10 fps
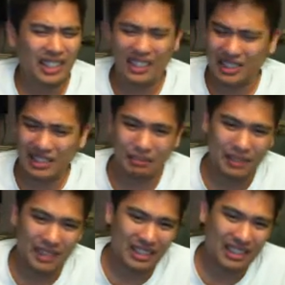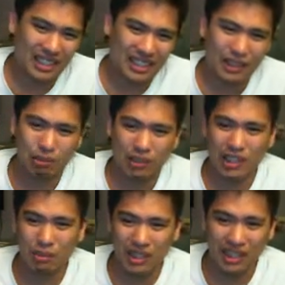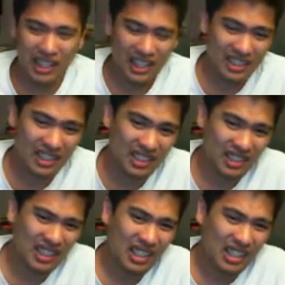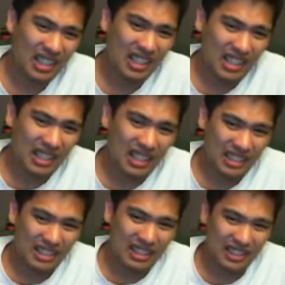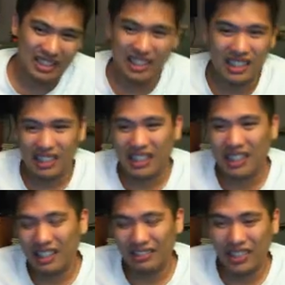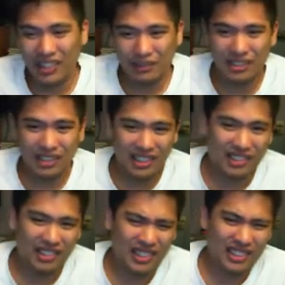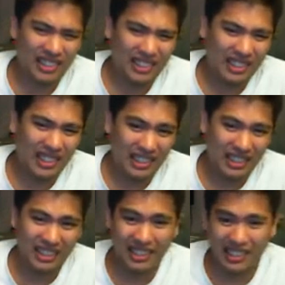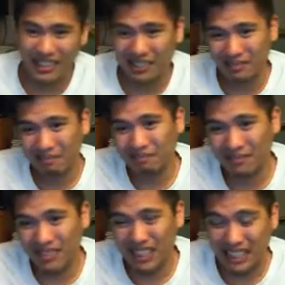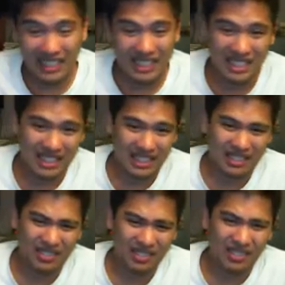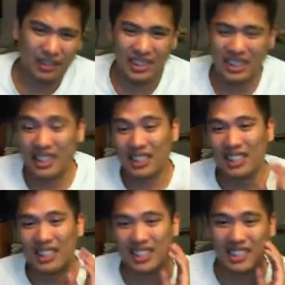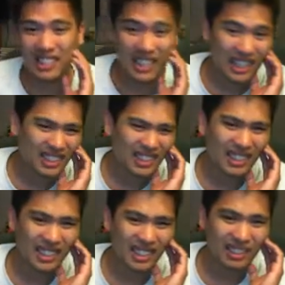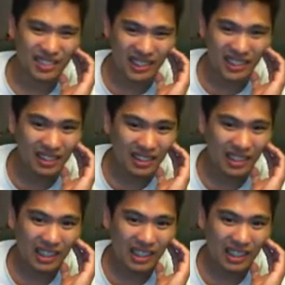I was kind of surprised by that, actually. Because he's not a high volume striker or anything like that, you know. I guess the best I can say is he stays in the UFC.